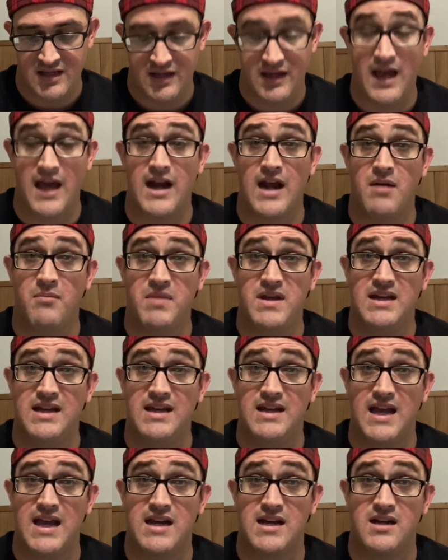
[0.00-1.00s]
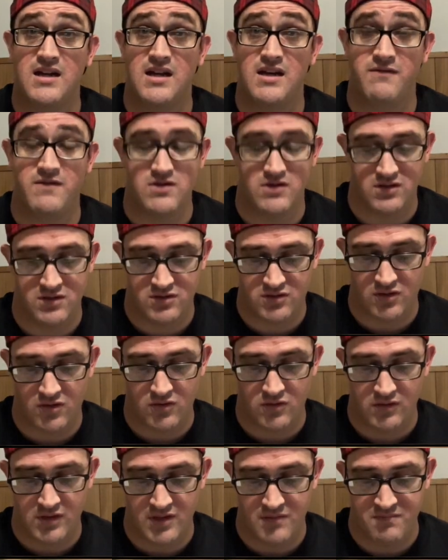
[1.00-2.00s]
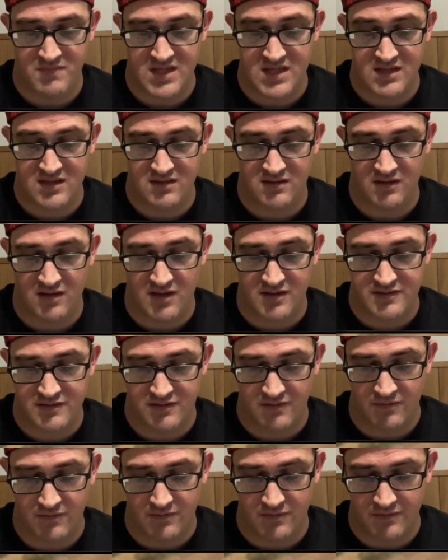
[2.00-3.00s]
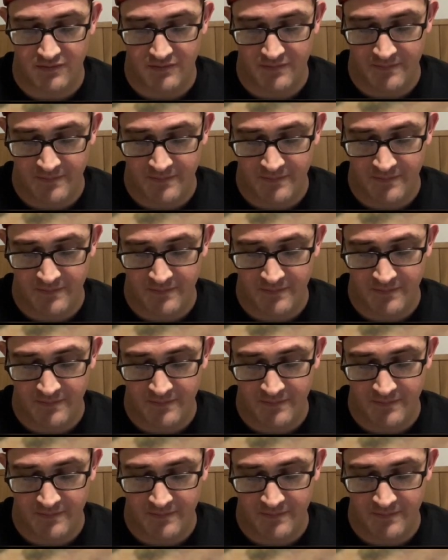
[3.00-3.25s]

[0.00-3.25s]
Cannot be negated if you control a meek lost soul.